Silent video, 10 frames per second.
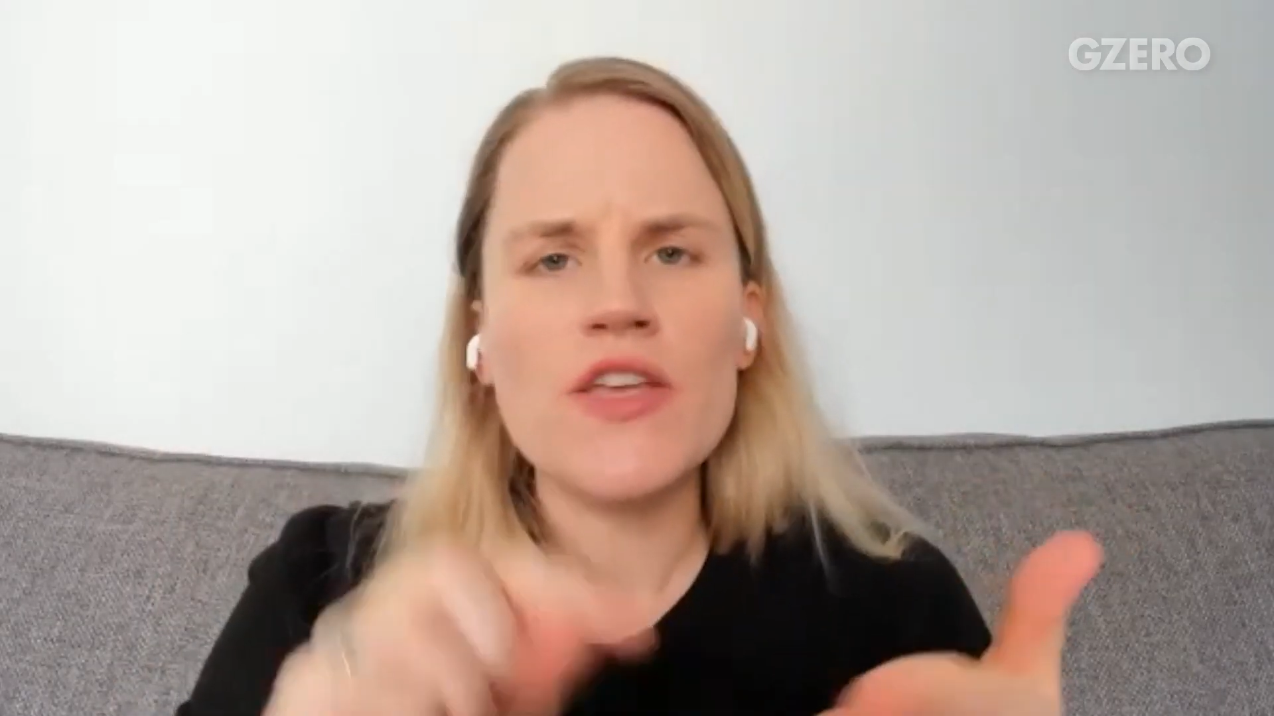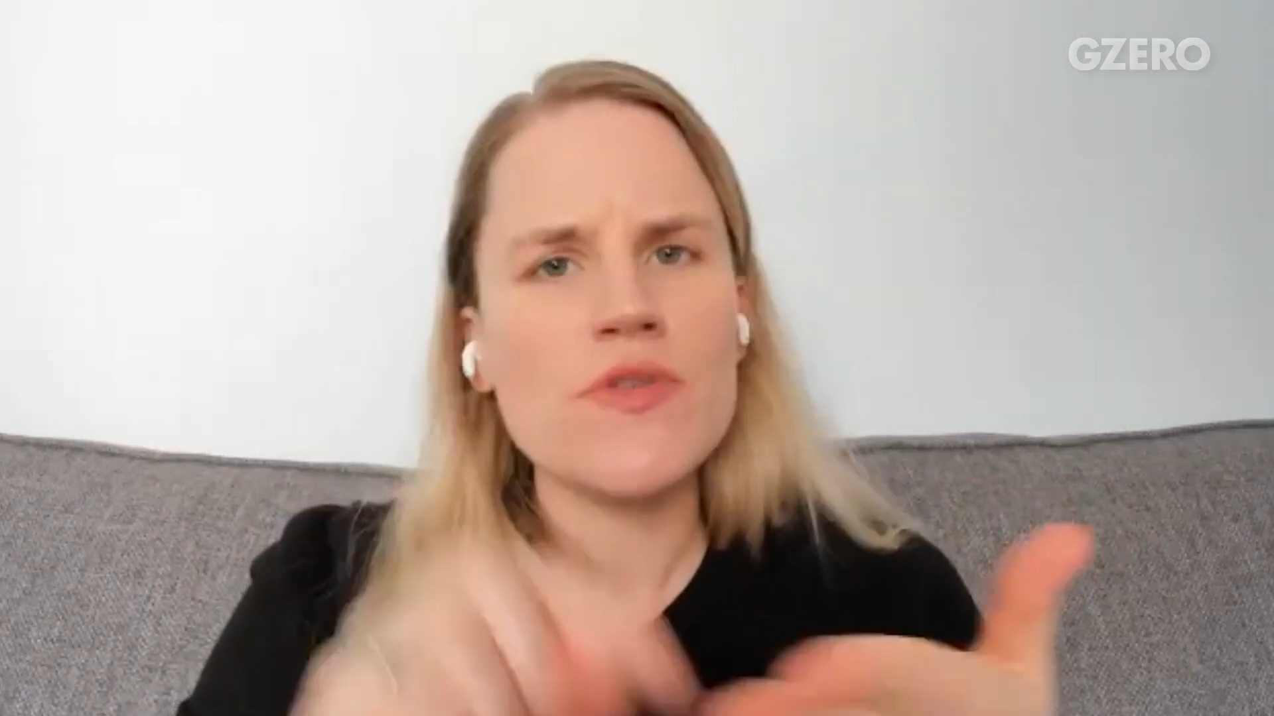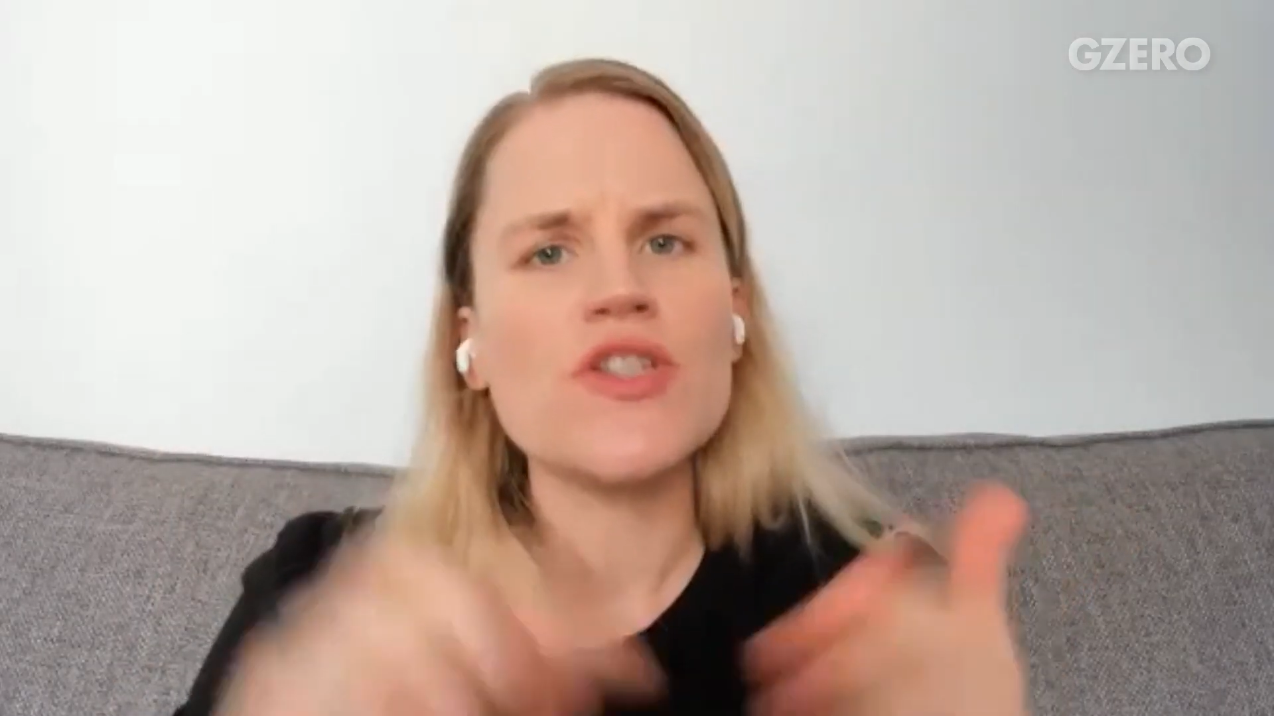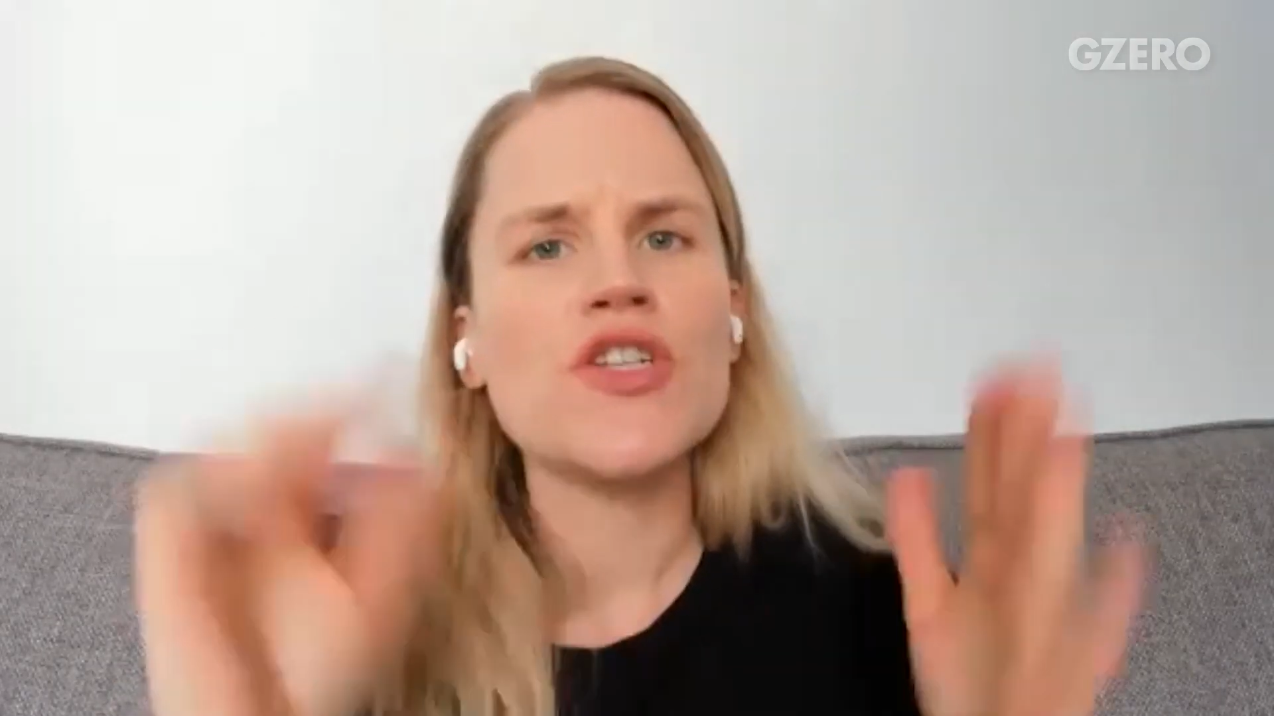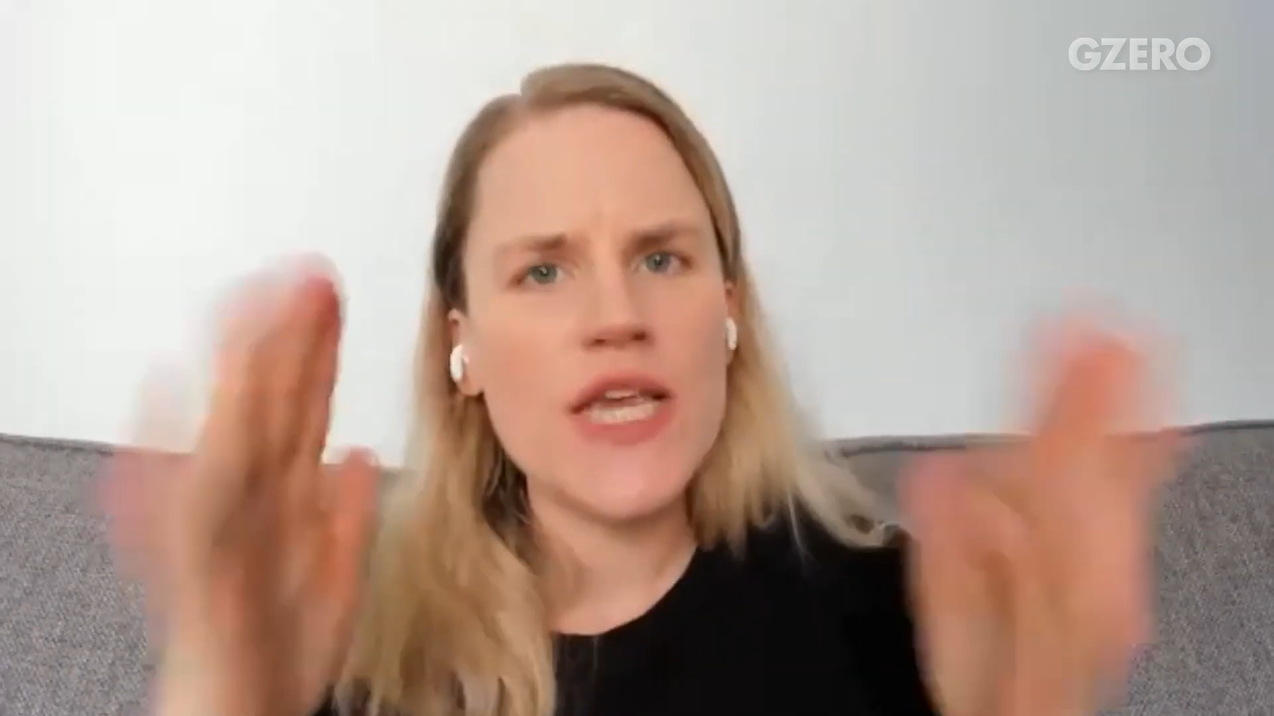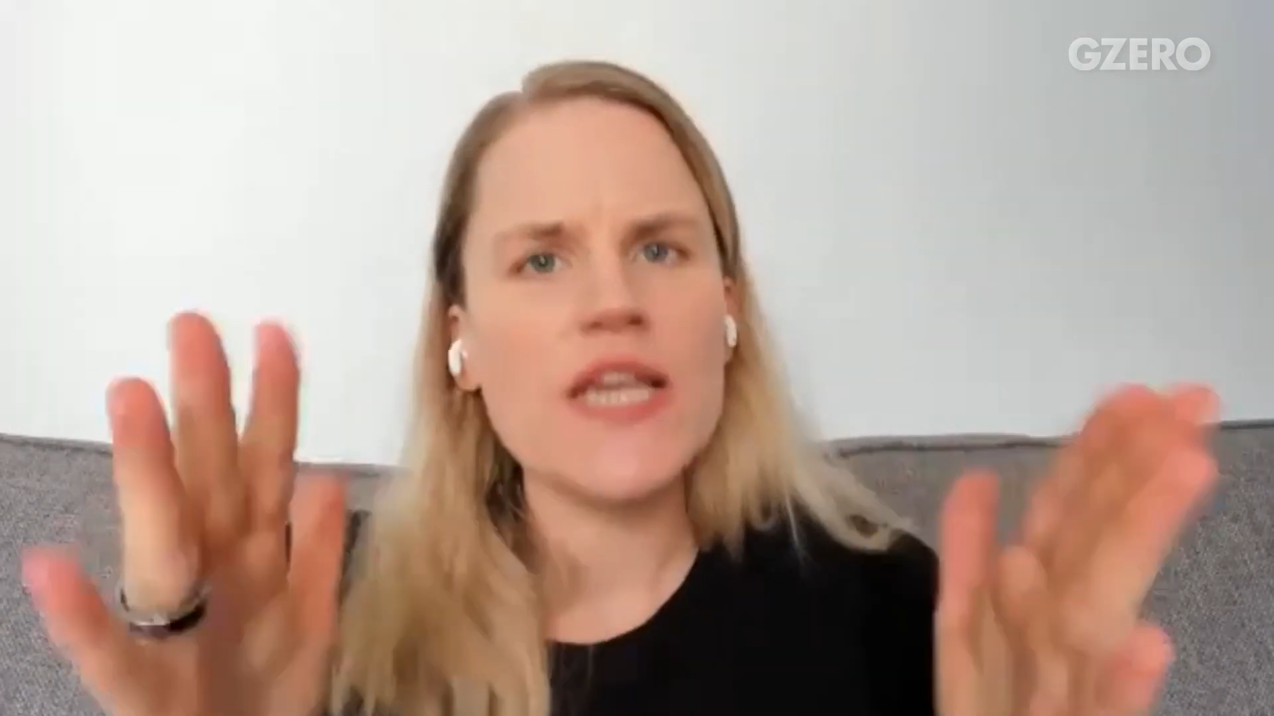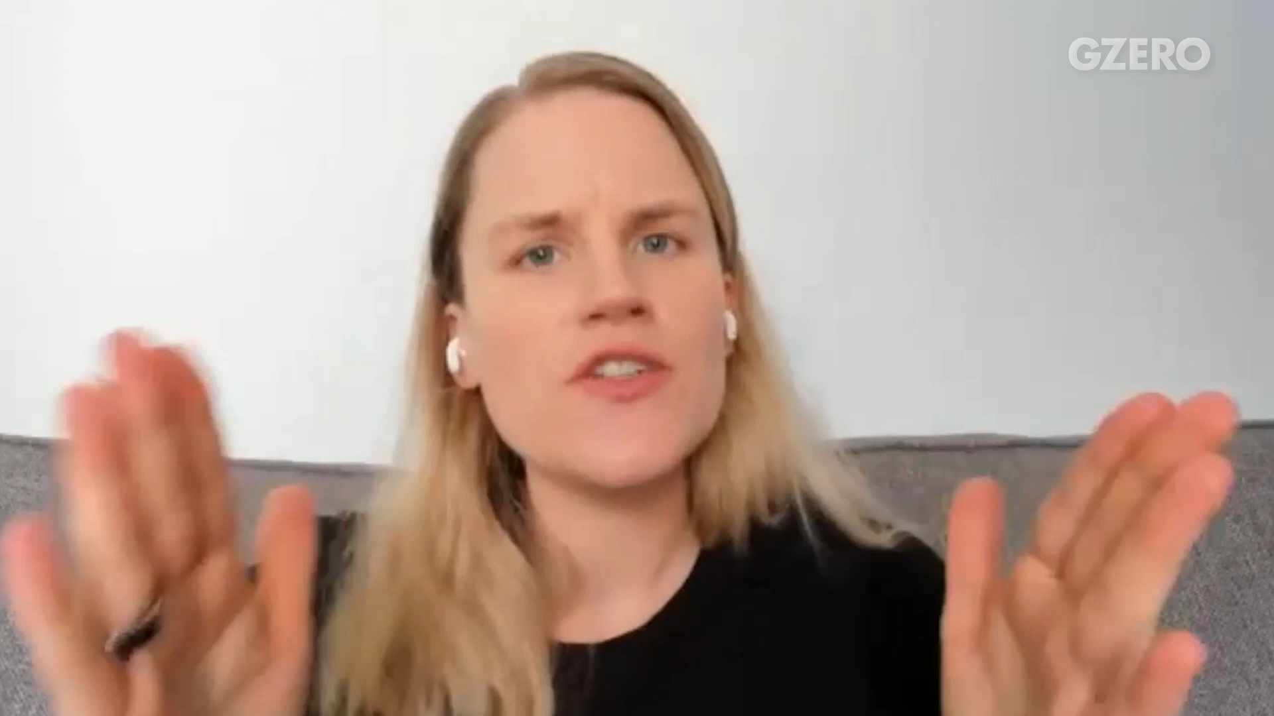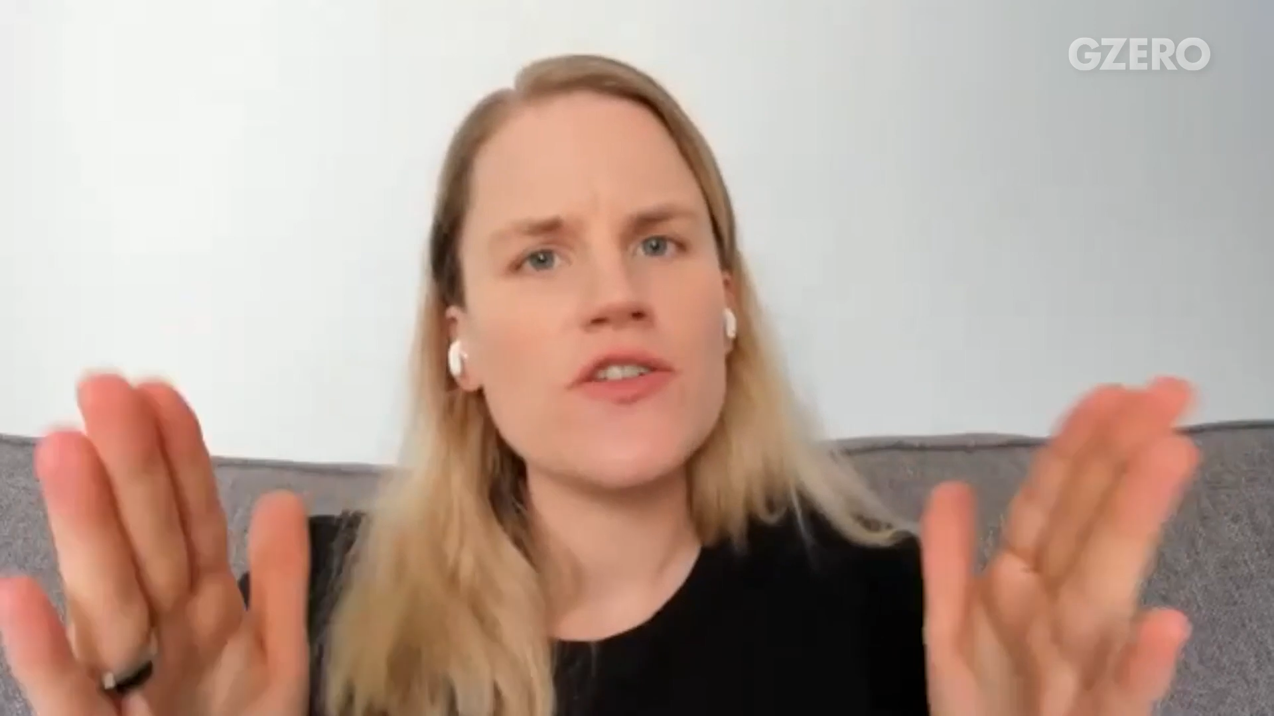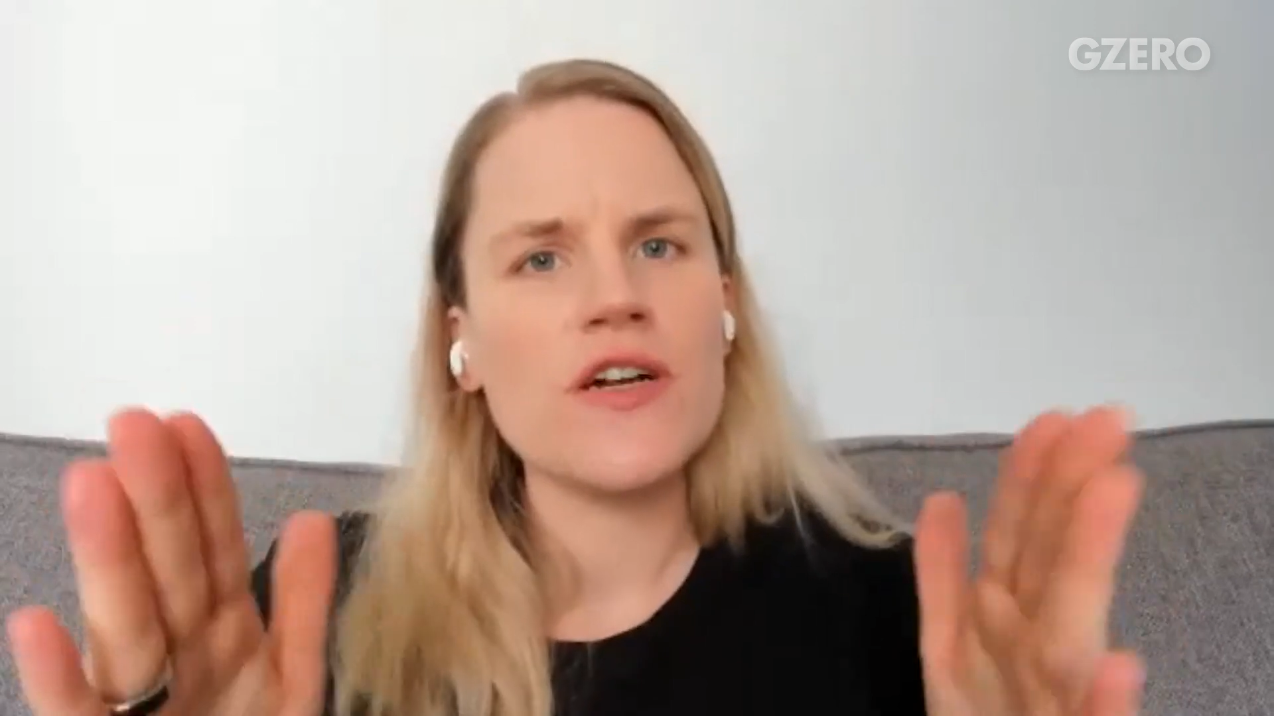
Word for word: you must change your